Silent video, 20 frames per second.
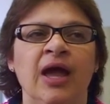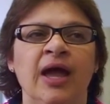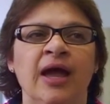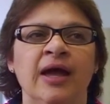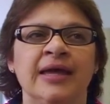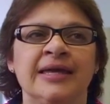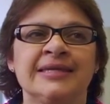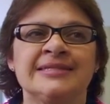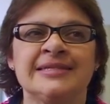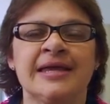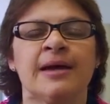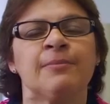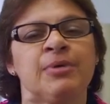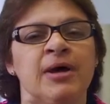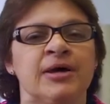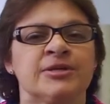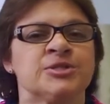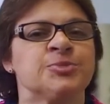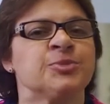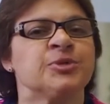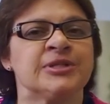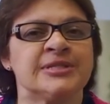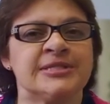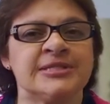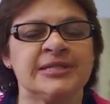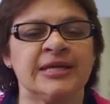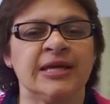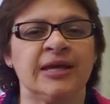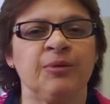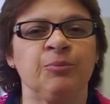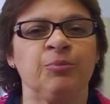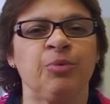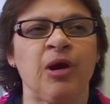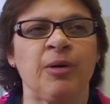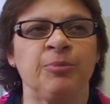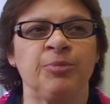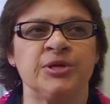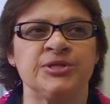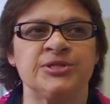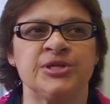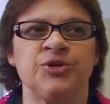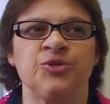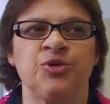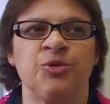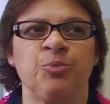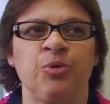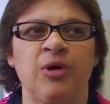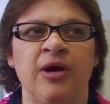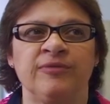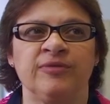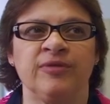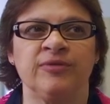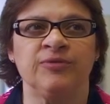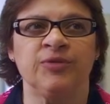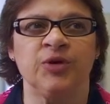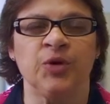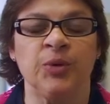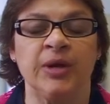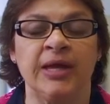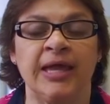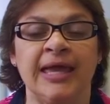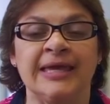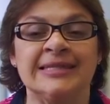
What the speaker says: it's not possible to see properties under a private viewing.